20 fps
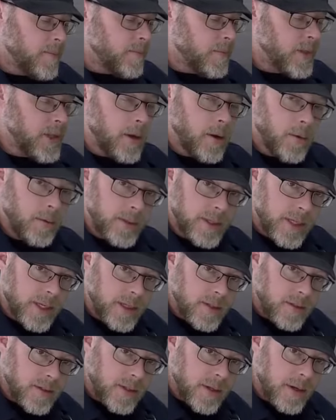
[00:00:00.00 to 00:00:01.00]
The only
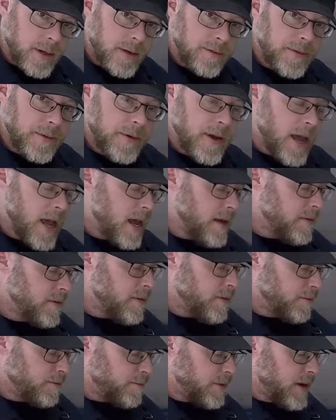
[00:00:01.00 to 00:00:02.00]
concern if you have
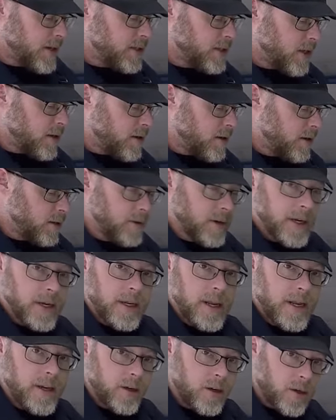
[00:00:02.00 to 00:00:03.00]
fresh
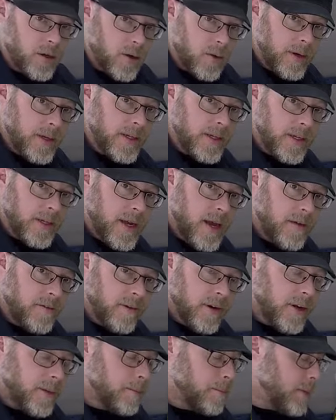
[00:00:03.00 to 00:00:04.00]
concrete and you're going to
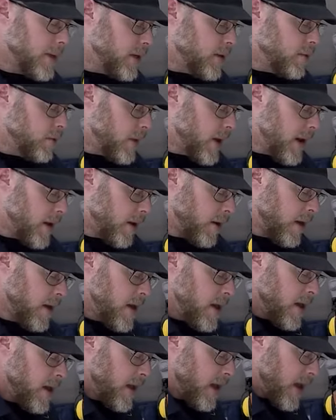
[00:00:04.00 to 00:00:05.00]
cover it, be aware
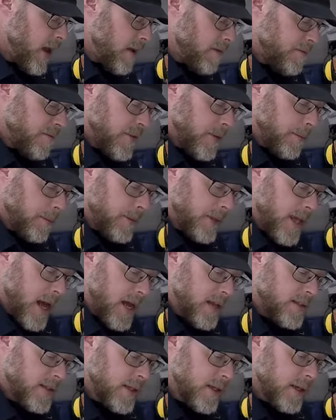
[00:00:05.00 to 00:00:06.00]
if the
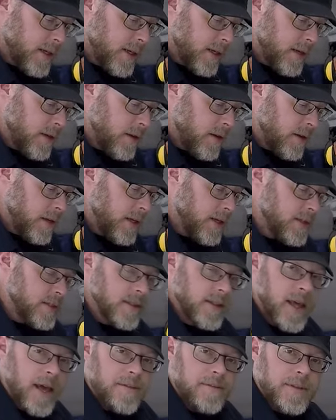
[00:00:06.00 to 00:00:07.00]
plastic is
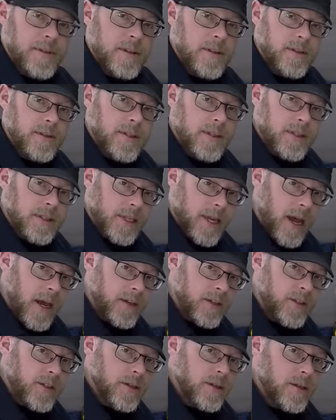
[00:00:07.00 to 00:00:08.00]
left to
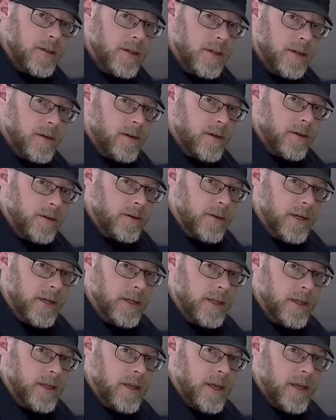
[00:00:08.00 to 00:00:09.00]
touch the
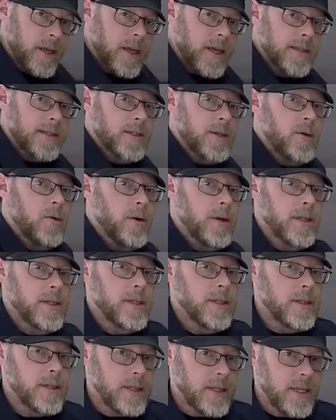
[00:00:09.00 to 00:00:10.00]
concrete. It's going
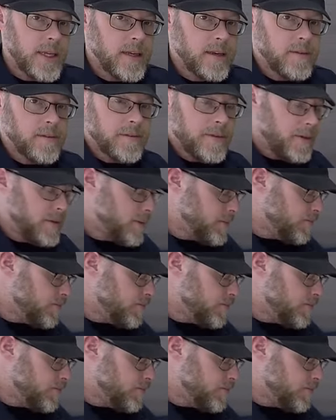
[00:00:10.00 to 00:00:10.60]
to leave